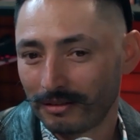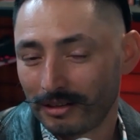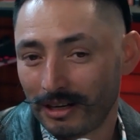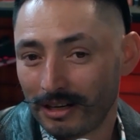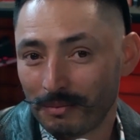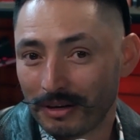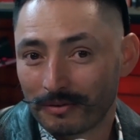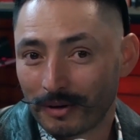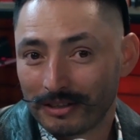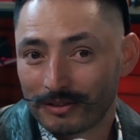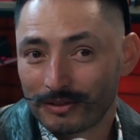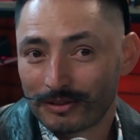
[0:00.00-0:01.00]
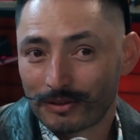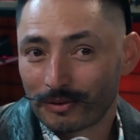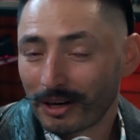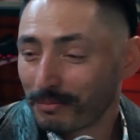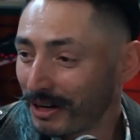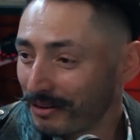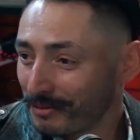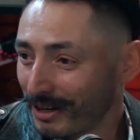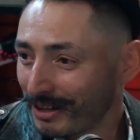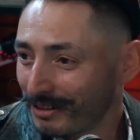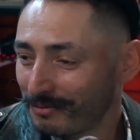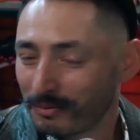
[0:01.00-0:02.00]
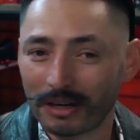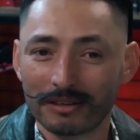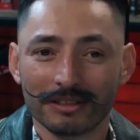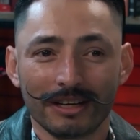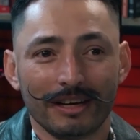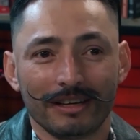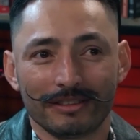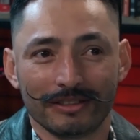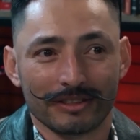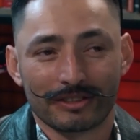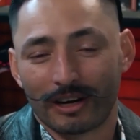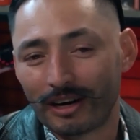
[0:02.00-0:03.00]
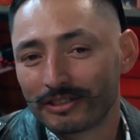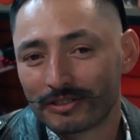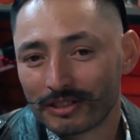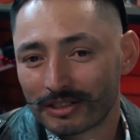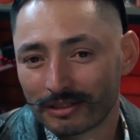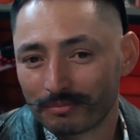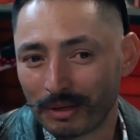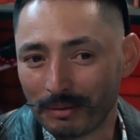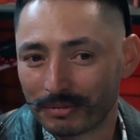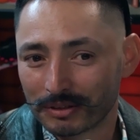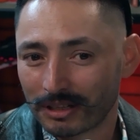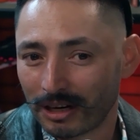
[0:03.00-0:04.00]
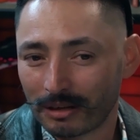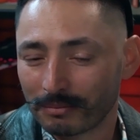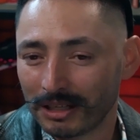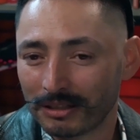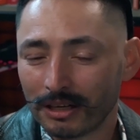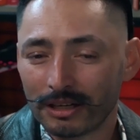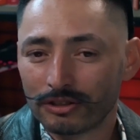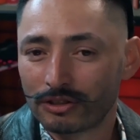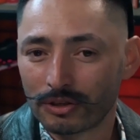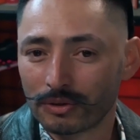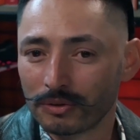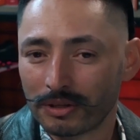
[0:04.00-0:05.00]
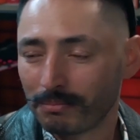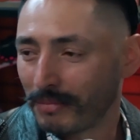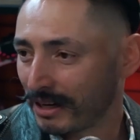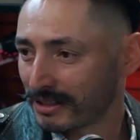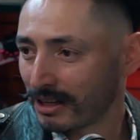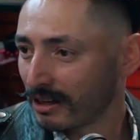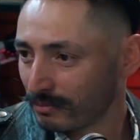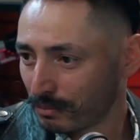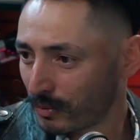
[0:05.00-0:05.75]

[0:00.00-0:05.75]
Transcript: An immigration story about what? Well, there's hundreds of people coming through the Mexican